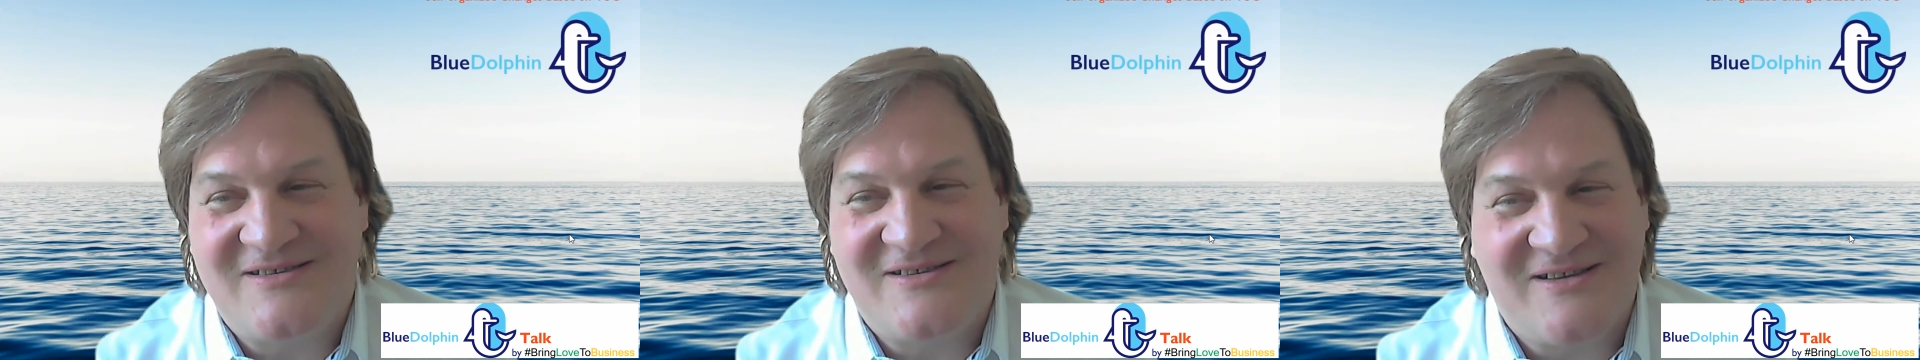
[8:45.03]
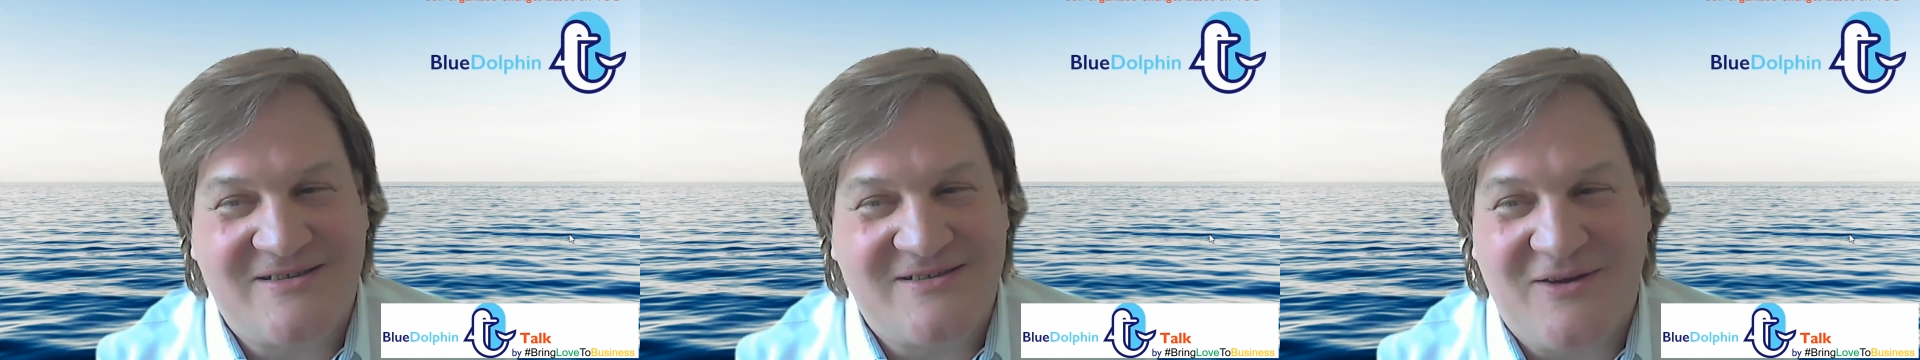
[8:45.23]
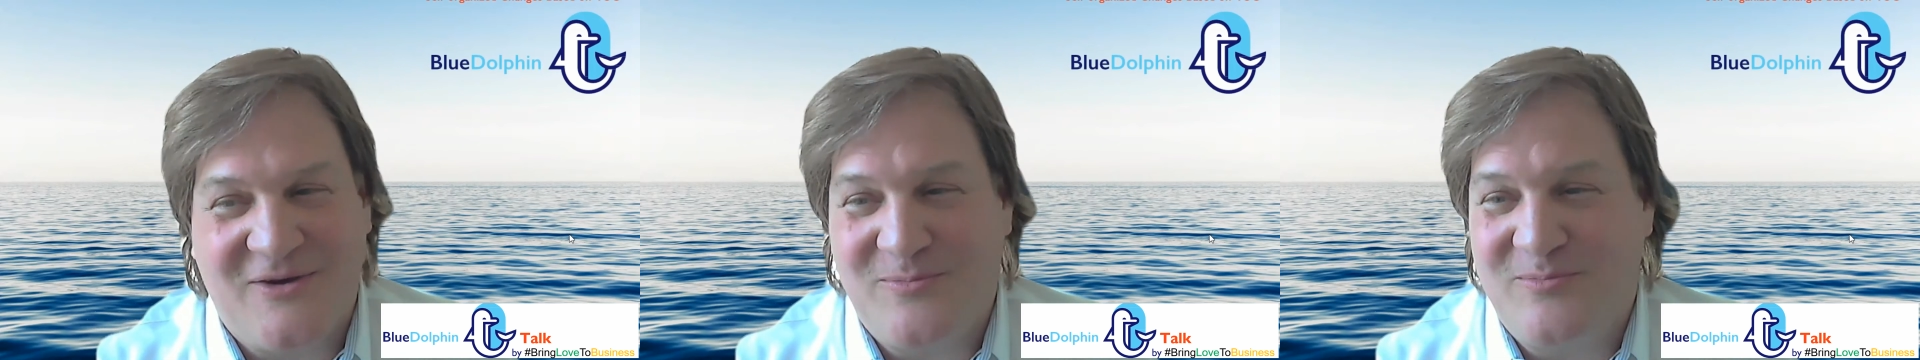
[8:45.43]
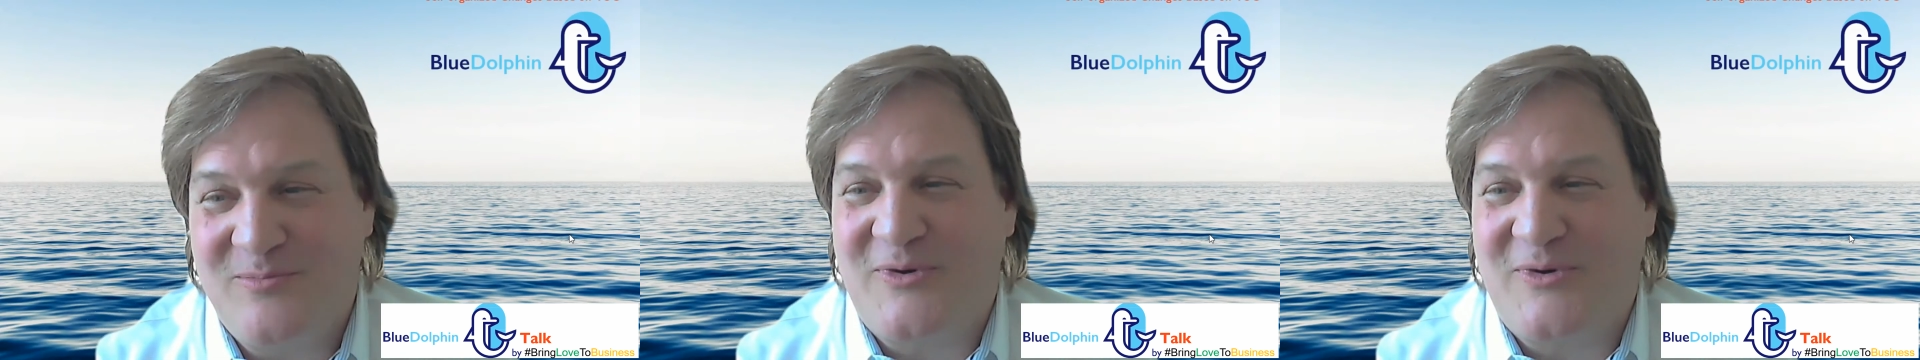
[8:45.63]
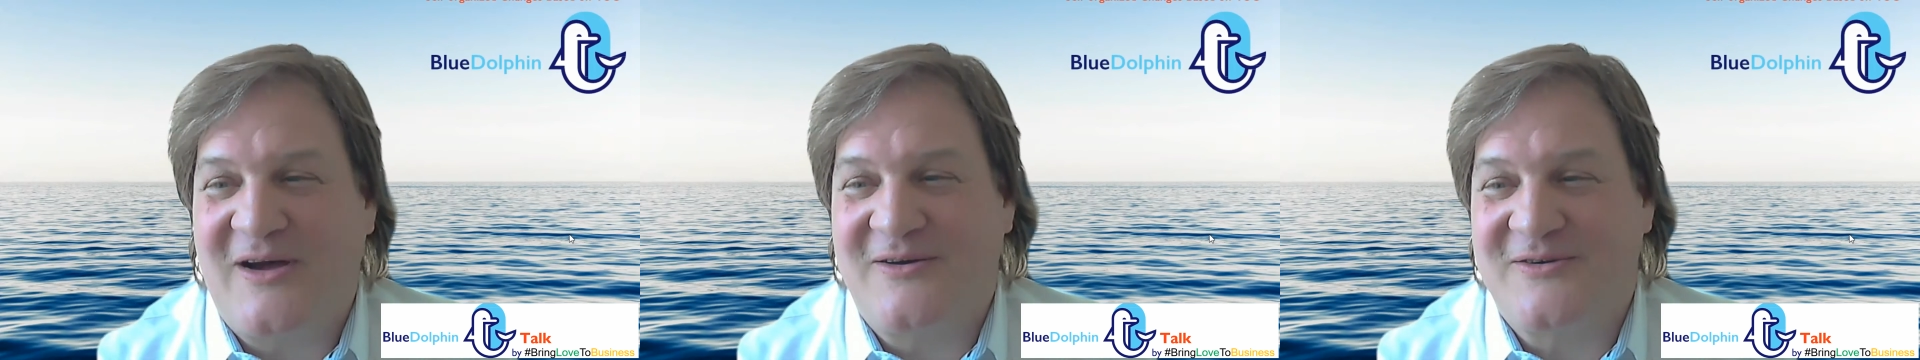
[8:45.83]
Just open
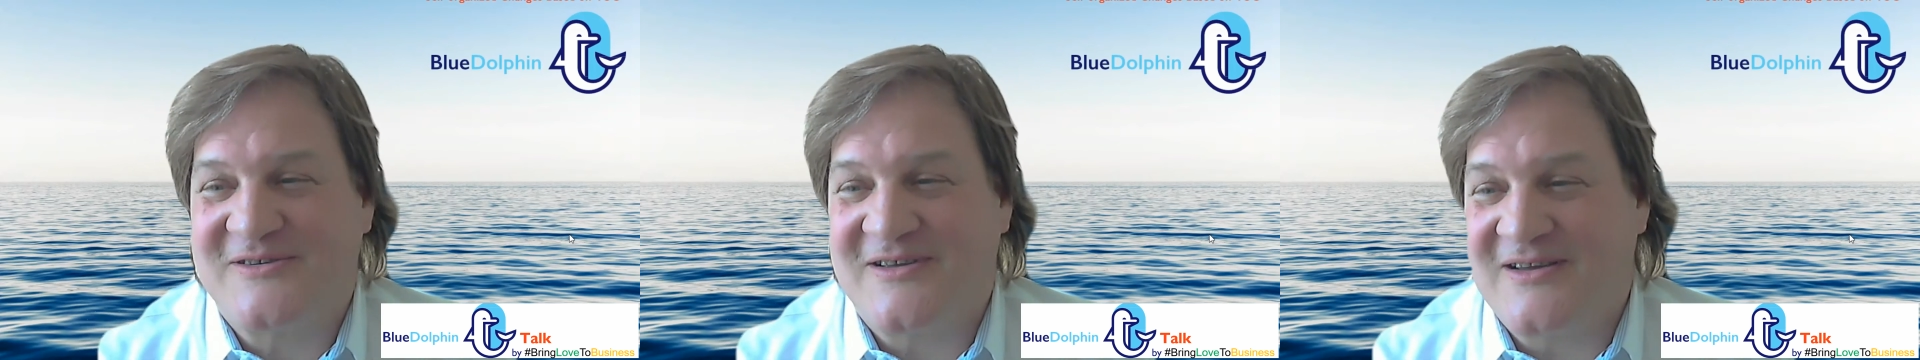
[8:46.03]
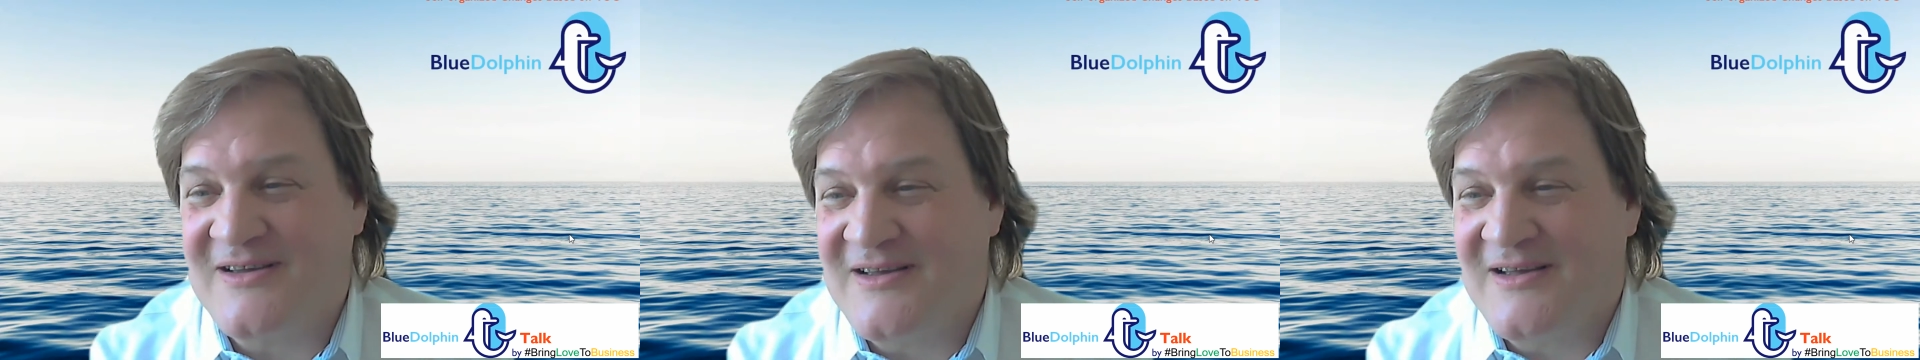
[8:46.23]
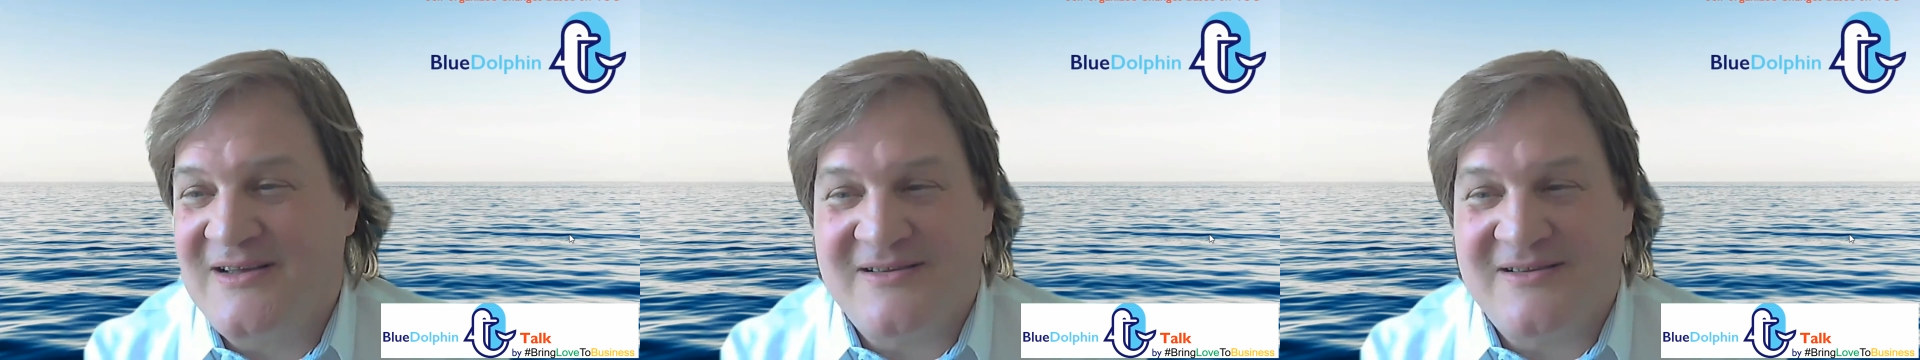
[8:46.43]
browser,